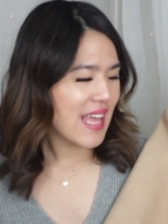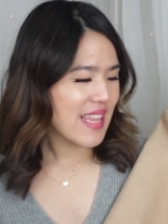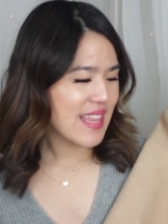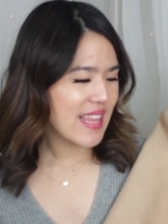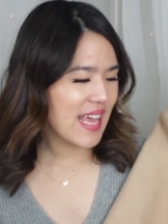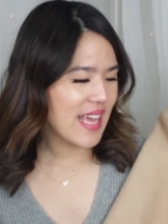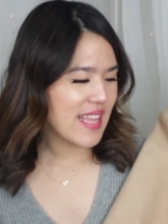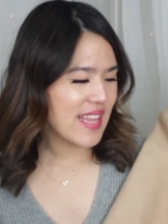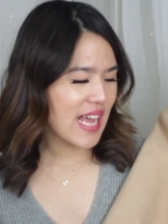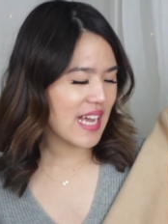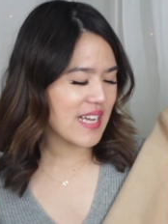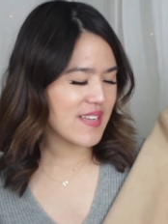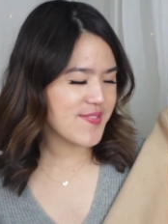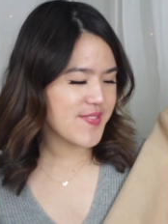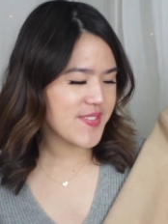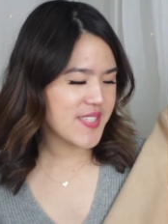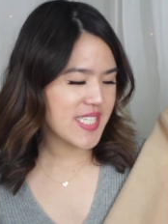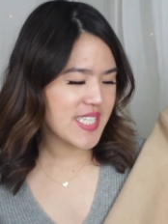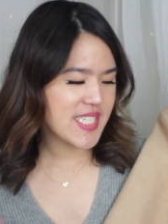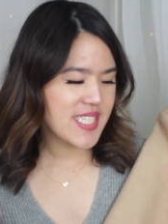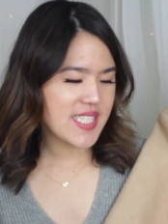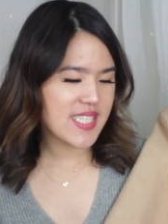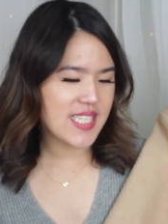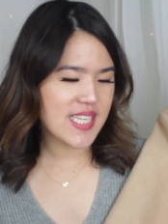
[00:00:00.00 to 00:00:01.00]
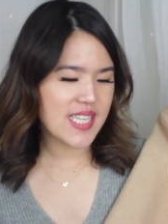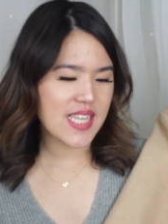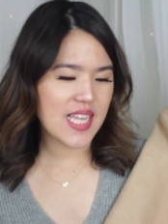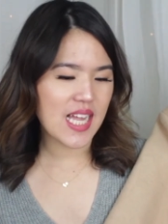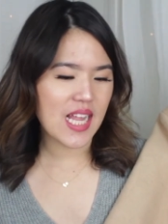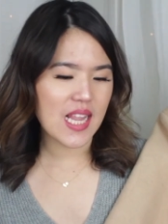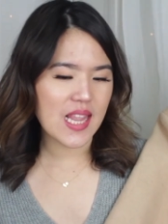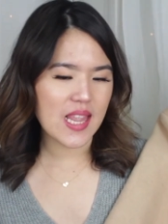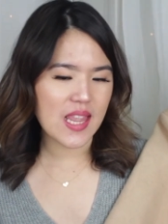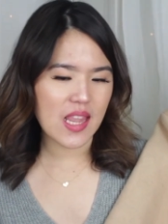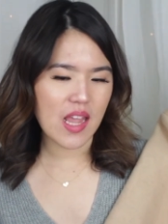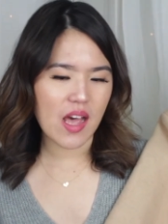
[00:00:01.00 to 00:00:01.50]
that I've just seen
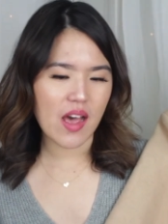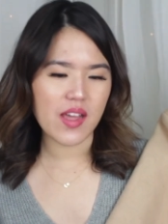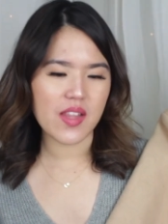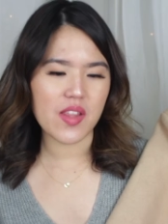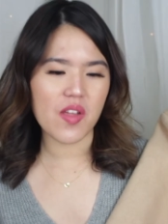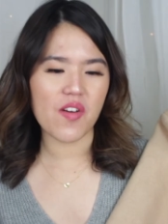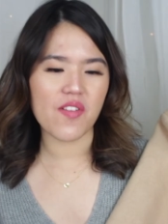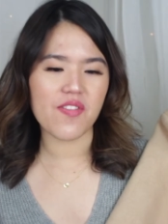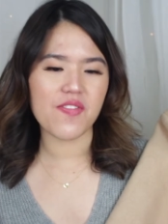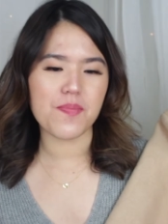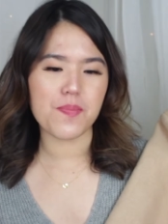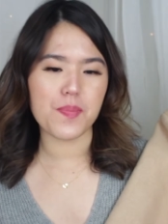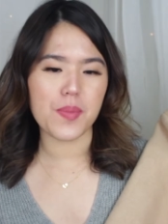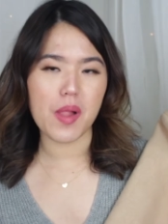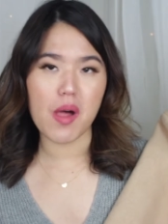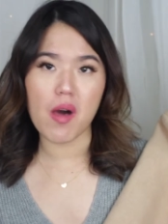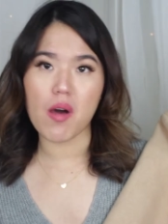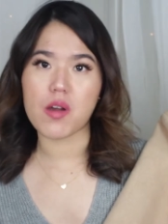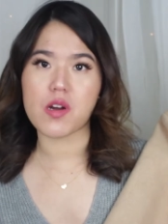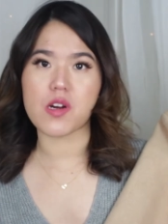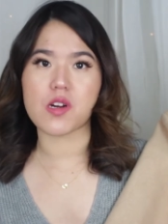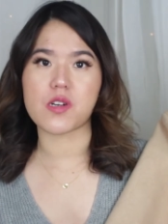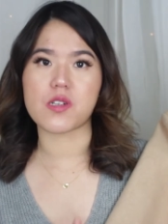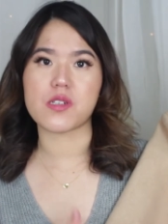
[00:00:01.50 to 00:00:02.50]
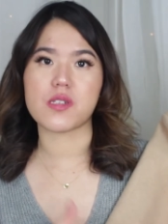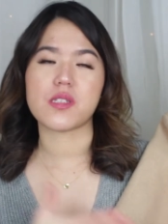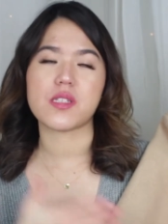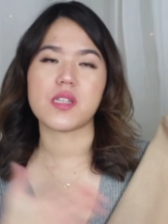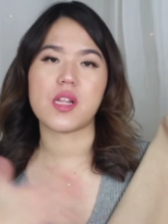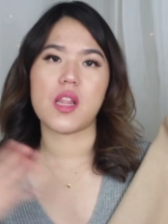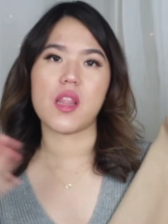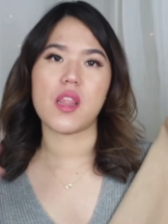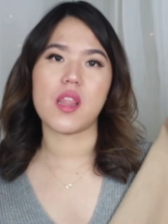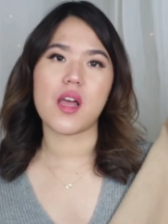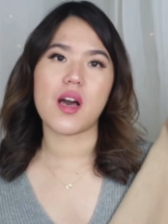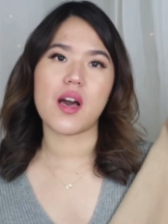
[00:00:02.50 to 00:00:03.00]
a lot of bloggers,
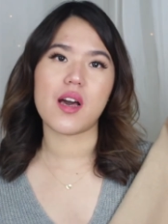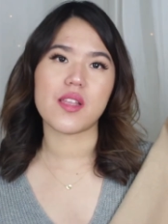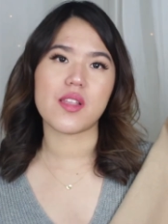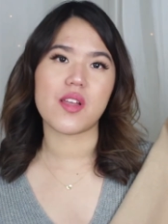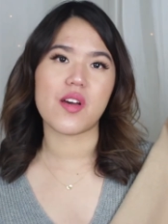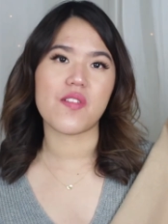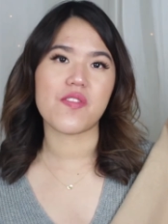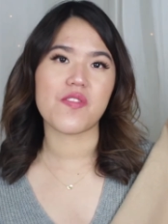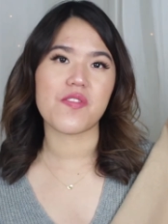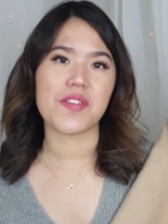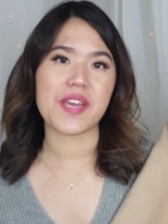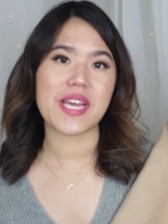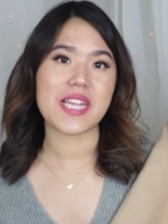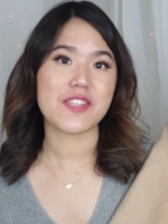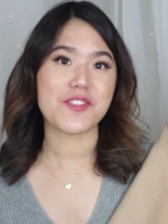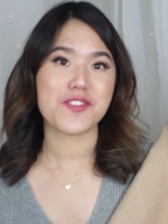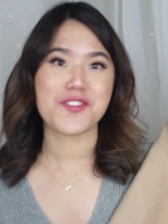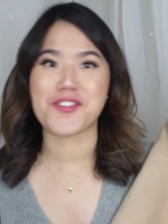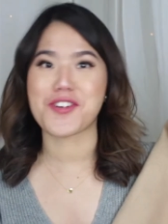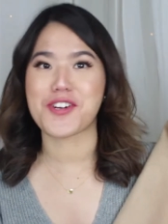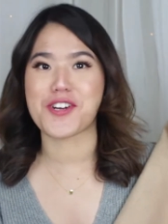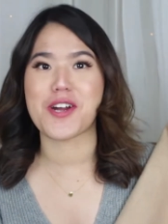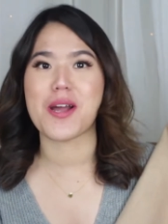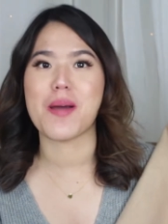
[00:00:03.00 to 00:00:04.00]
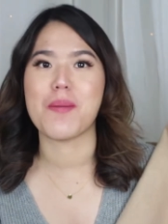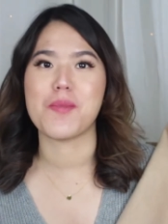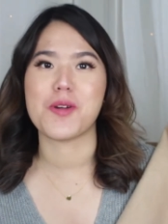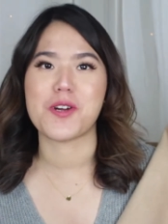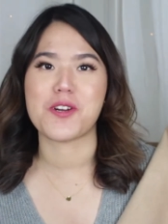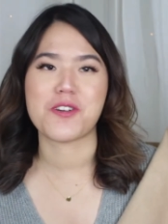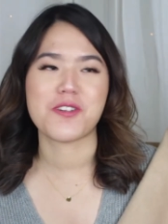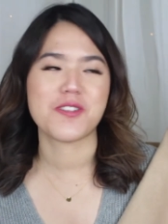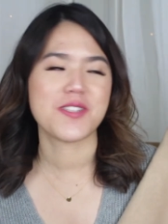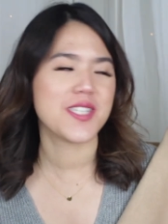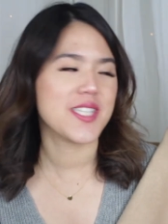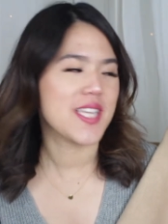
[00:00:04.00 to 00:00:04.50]
a lot of
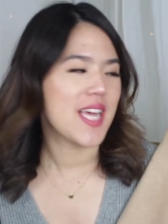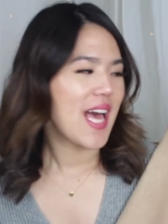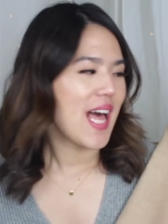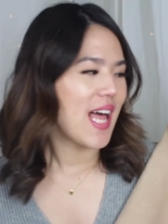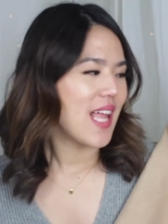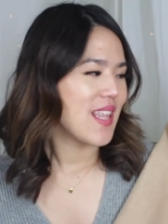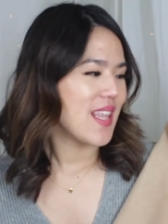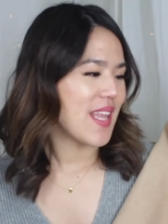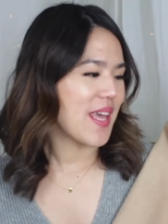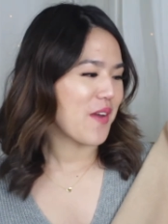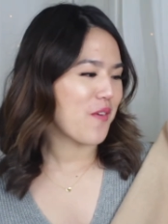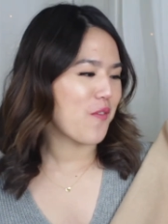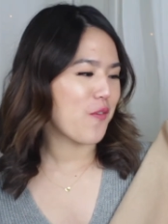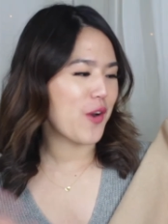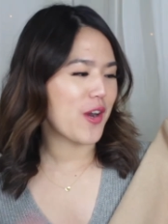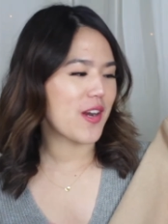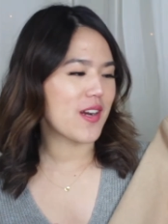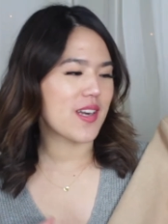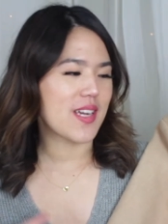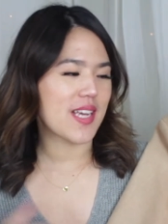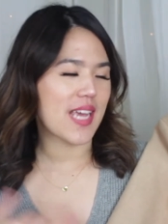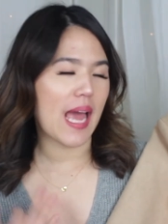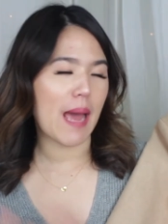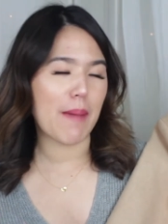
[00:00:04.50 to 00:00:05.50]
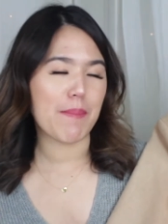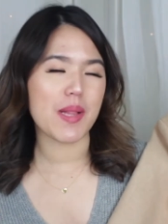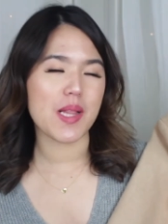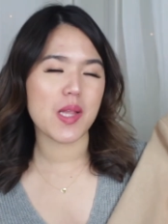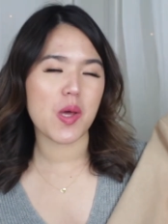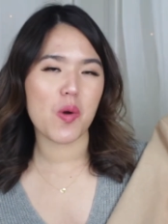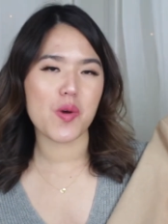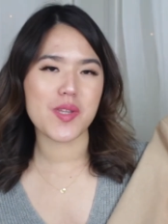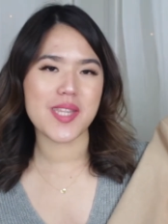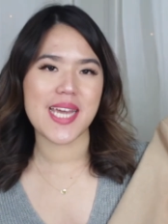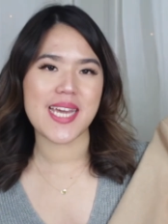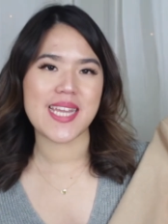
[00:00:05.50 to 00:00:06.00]
Instagrammers like wear a camel
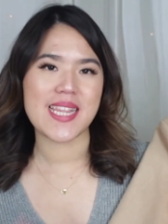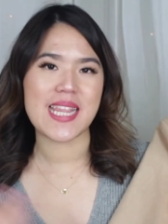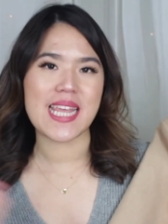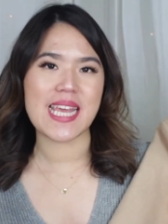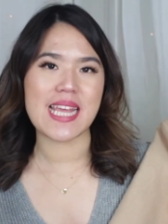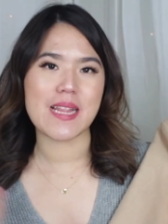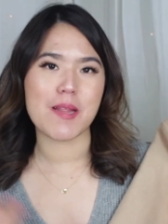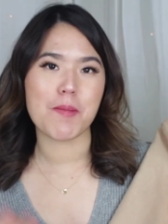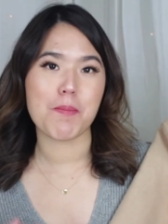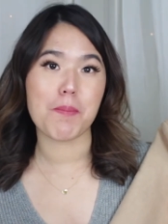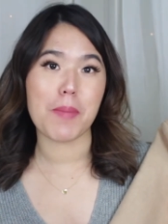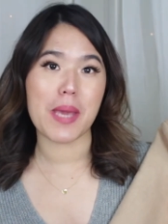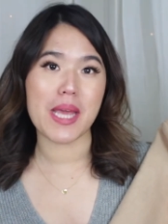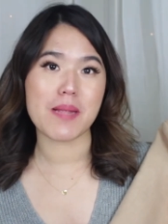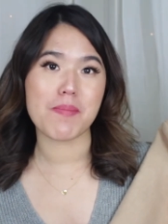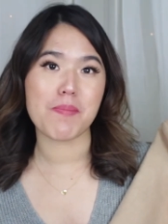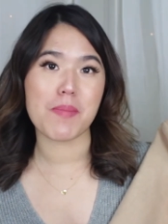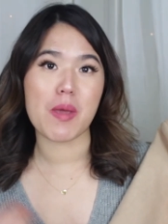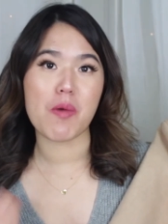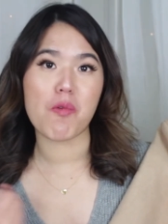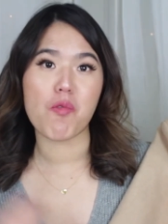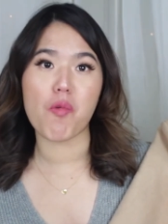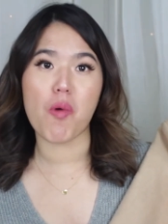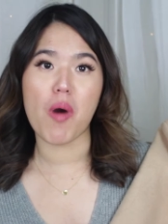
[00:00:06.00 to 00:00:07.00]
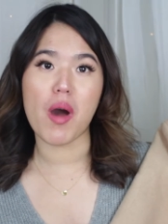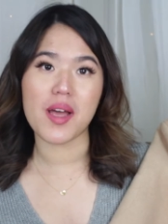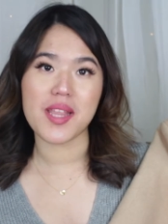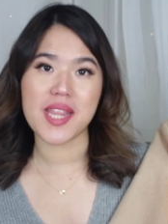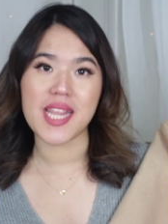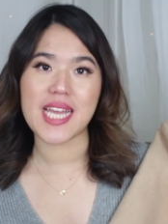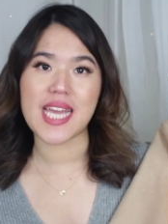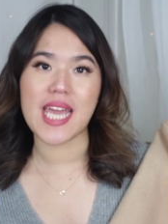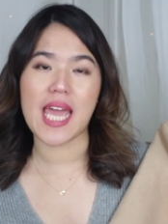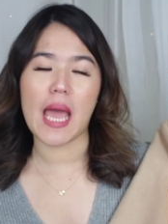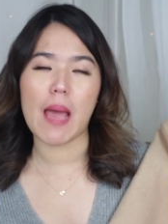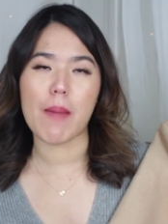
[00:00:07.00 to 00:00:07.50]
coat, and it made me want
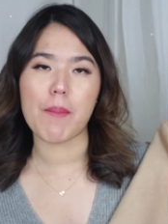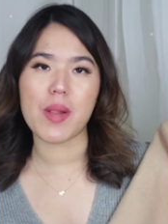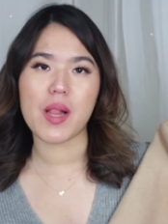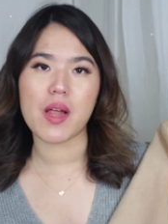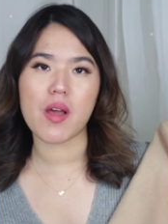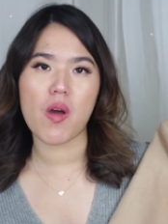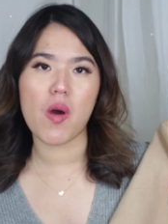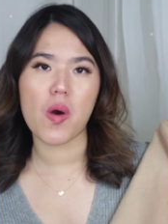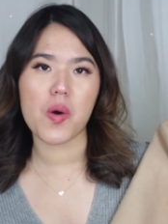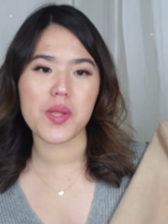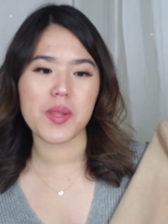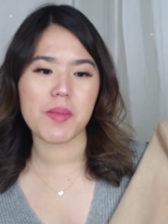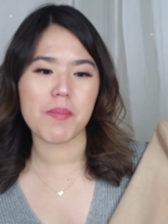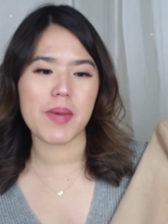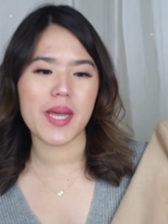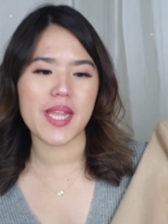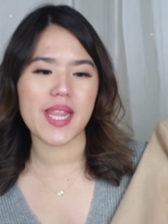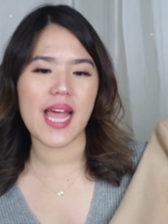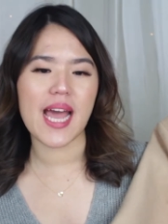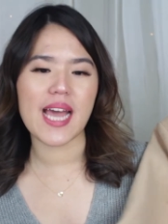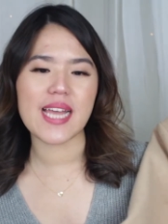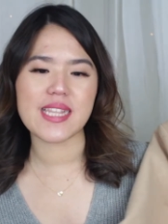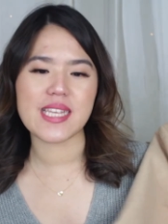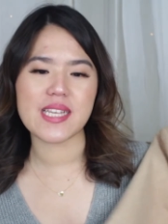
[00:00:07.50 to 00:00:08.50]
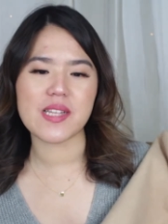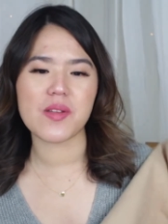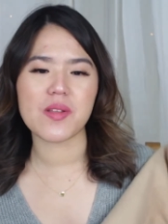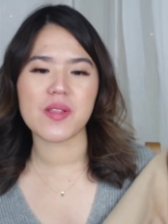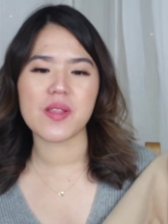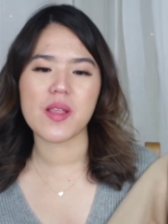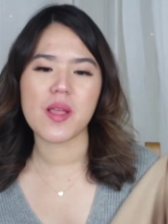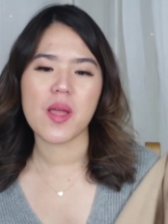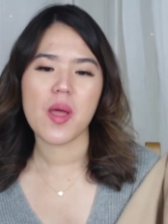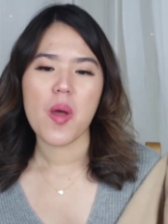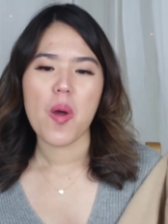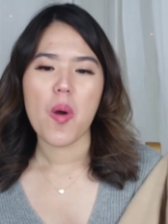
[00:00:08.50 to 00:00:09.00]
a camel coat, but I
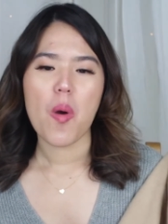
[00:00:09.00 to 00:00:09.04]
didn't